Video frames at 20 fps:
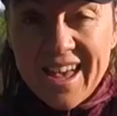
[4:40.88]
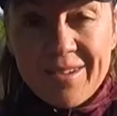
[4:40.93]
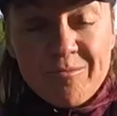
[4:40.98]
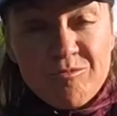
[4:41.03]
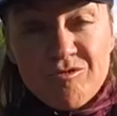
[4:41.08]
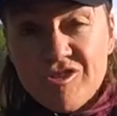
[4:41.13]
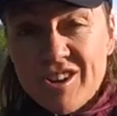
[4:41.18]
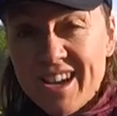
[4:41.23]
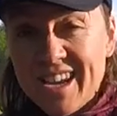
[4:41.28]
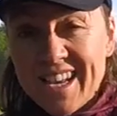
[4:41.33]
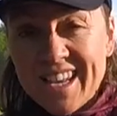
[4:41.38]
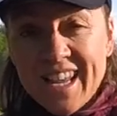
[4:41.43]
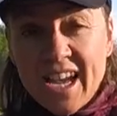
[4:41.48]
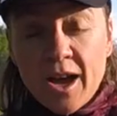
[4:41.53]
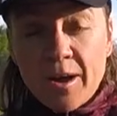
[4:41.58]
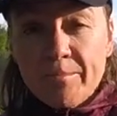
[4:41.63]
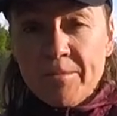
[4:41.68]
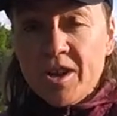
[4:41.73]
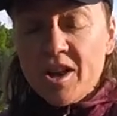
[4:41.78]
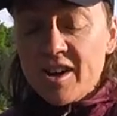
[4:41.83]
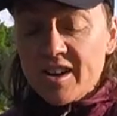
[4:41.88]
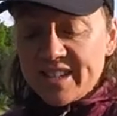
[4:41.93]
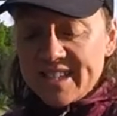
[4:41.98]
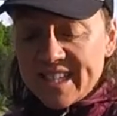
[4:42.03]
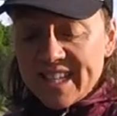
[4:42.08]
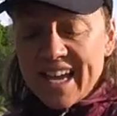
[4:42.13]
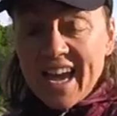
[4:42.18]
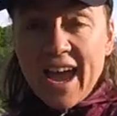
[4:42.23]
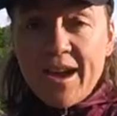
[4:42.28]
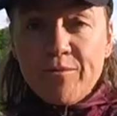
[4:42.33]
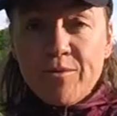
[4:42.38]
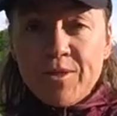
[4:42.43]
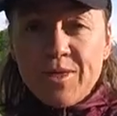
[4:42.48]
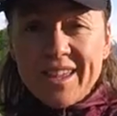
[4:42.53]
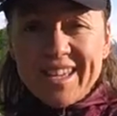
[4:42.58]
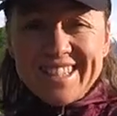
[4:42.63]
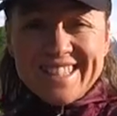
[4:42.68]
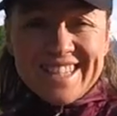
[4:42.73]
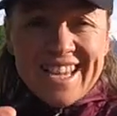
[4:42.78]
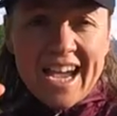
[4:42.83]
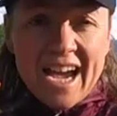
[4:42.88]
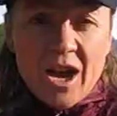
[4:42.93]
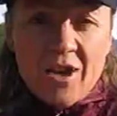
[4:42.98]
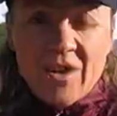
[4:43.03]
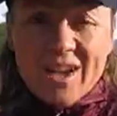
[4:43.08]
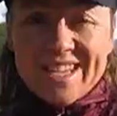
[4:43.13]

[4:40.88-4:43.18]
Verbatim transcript: Really, I'm cutting everything down